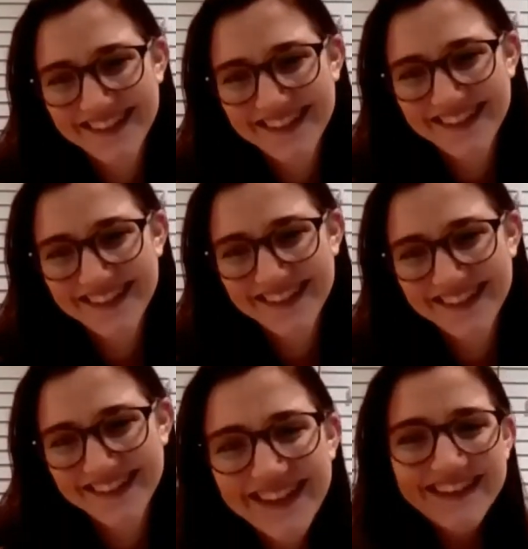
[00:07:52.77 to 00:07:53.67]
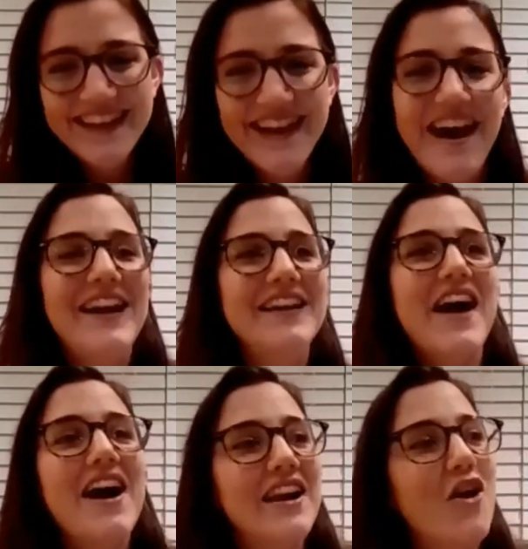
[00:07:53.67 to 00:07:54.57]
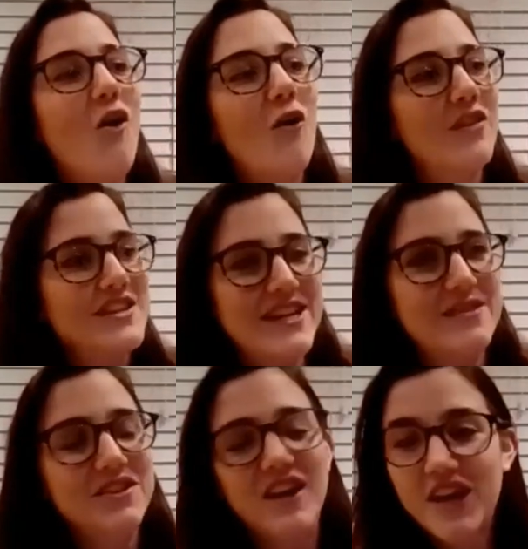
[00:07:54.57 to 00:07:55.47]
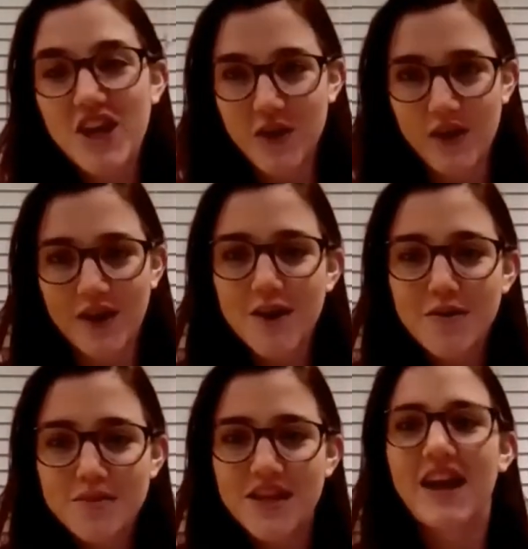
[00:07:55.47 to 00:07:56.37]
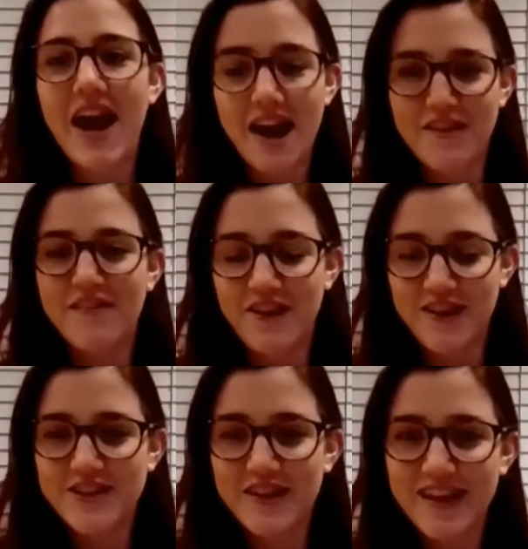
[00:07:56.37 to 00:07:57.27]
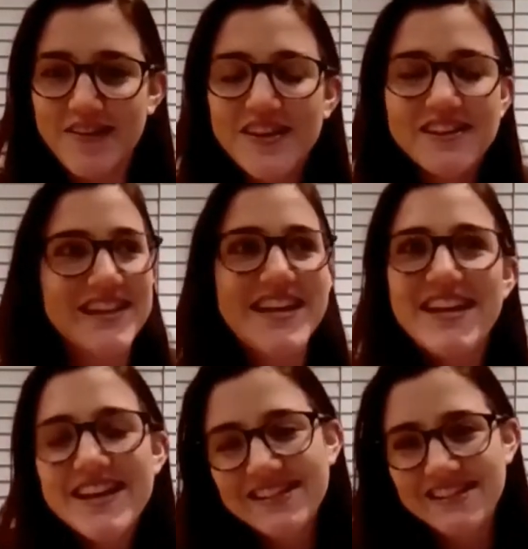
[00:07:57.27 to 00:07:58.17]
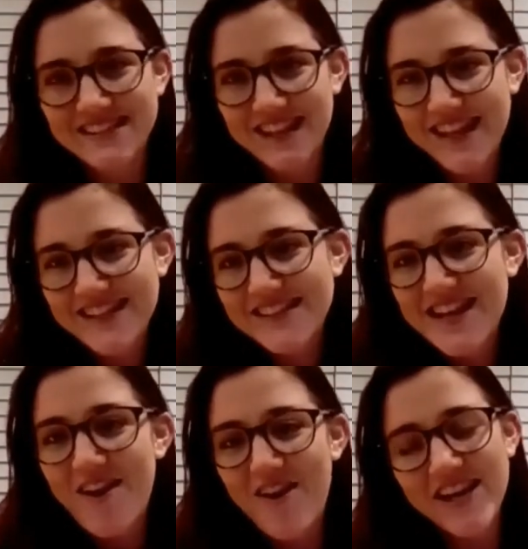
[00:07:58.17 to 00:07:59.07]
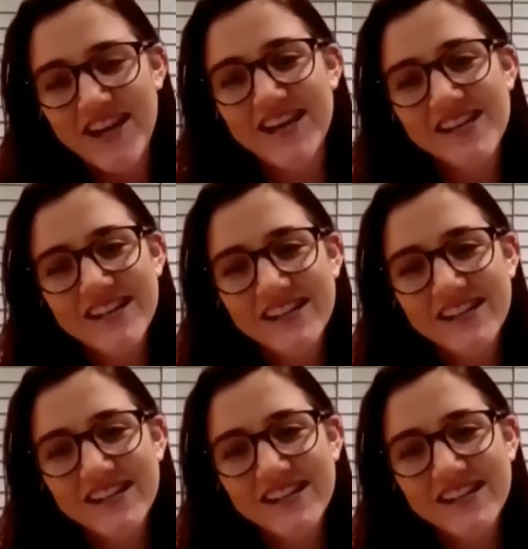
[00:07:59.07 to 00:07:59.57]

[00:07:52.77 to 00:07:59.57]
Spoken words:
I love it how like all the teams are like queuing up to like have the photo there, because it's iconic.